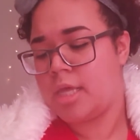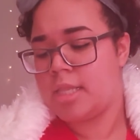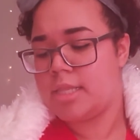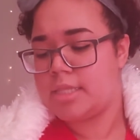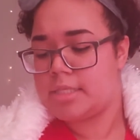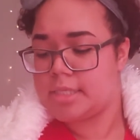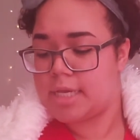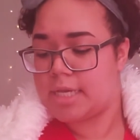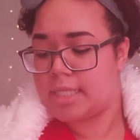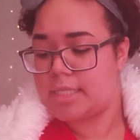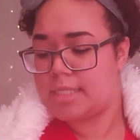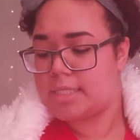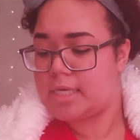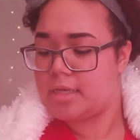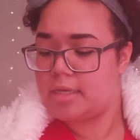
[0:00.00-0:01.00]
The second
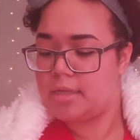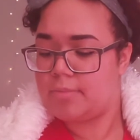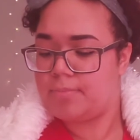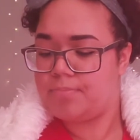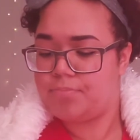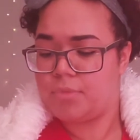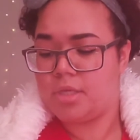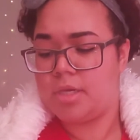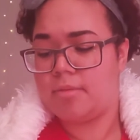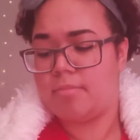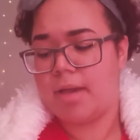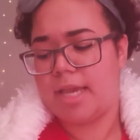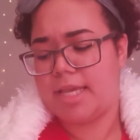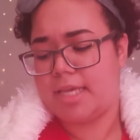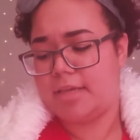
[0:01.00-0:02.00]
said,
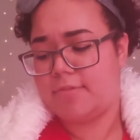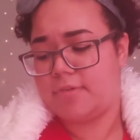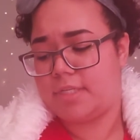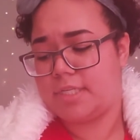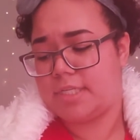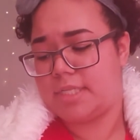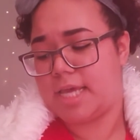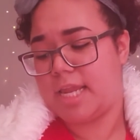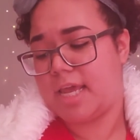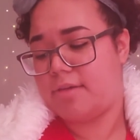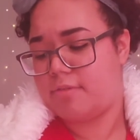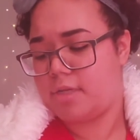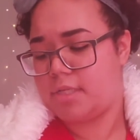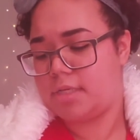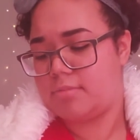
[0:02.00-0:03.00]
"My gift is that
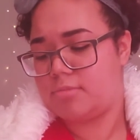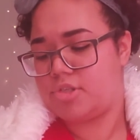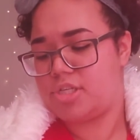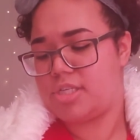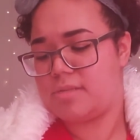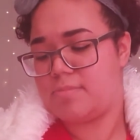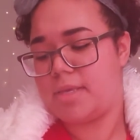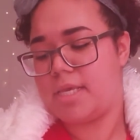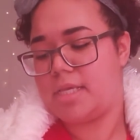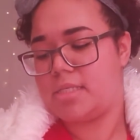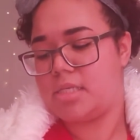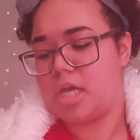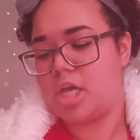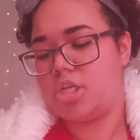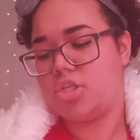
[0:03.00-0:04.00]
every time she
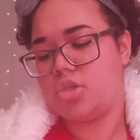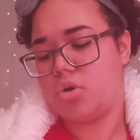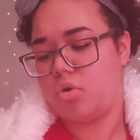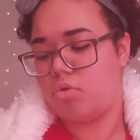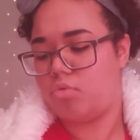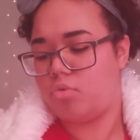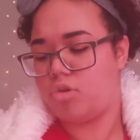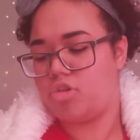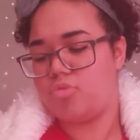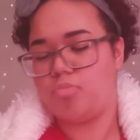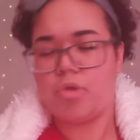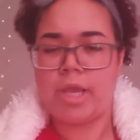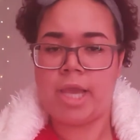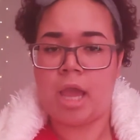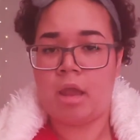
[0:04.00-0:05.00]
speaks, a toad will
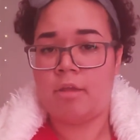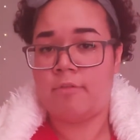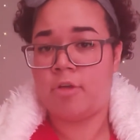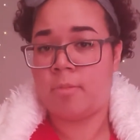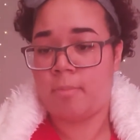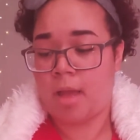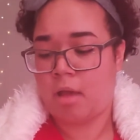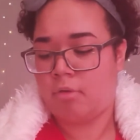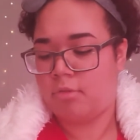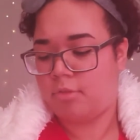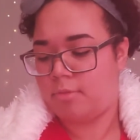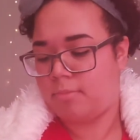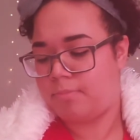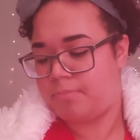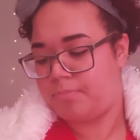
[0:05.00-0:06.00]
spring out of her
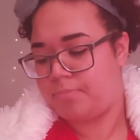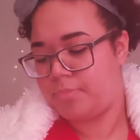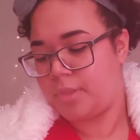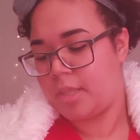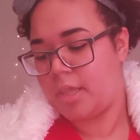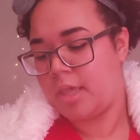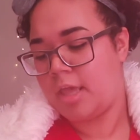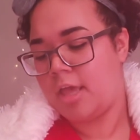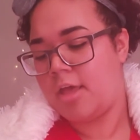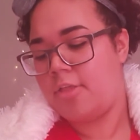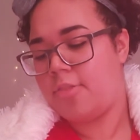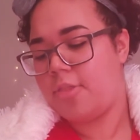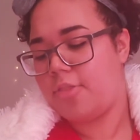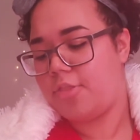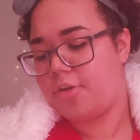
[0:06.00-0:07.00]
mouth."
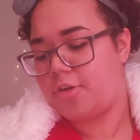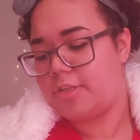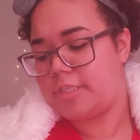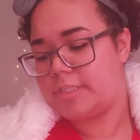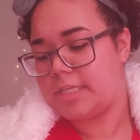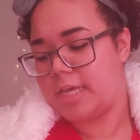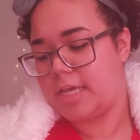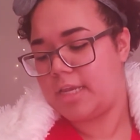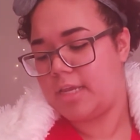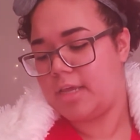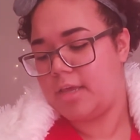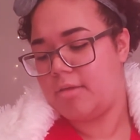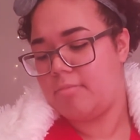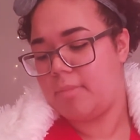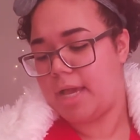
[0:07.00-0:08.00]
The third said,
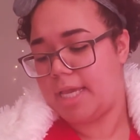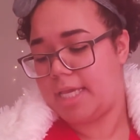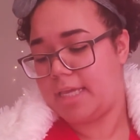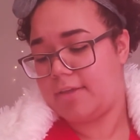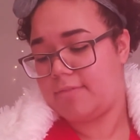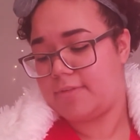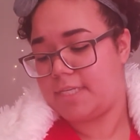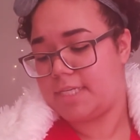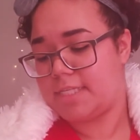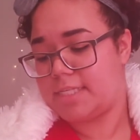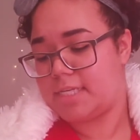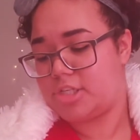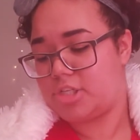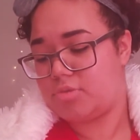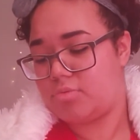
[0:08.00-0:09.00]
"My gift is
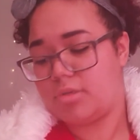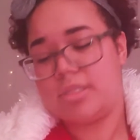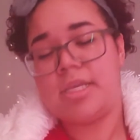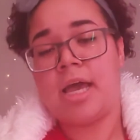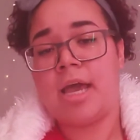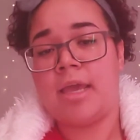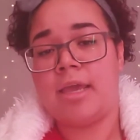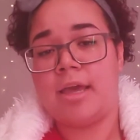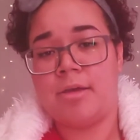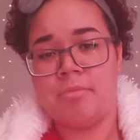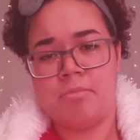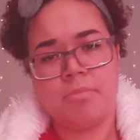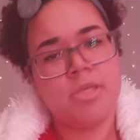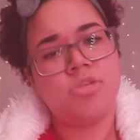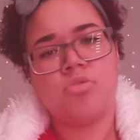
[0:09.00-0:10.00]
that she will die a
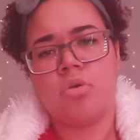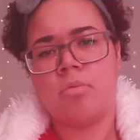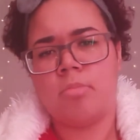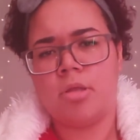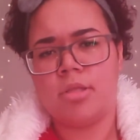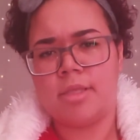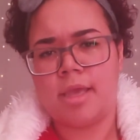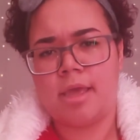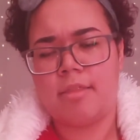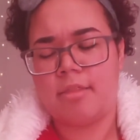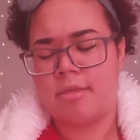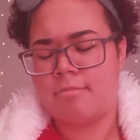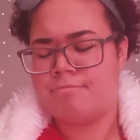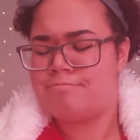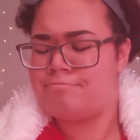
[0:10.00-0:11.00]
miserable death."